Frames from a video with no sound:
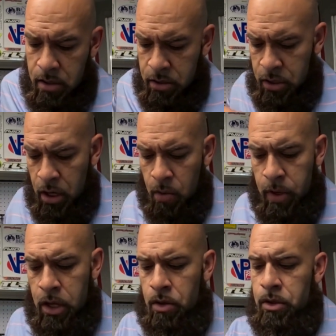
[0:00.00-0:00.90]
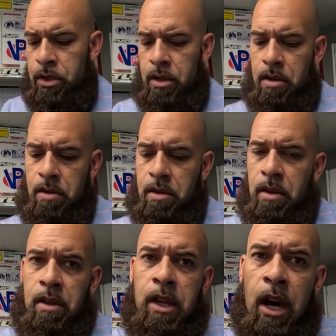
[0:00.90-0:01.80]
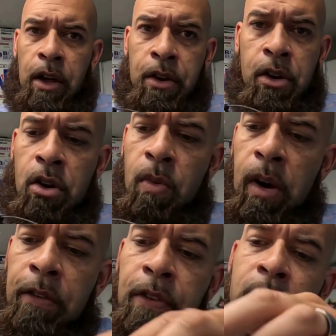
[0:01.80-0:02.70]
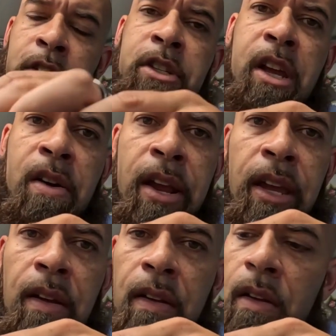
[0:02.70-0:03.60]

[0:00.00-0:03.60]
So we used the other new one for his steering,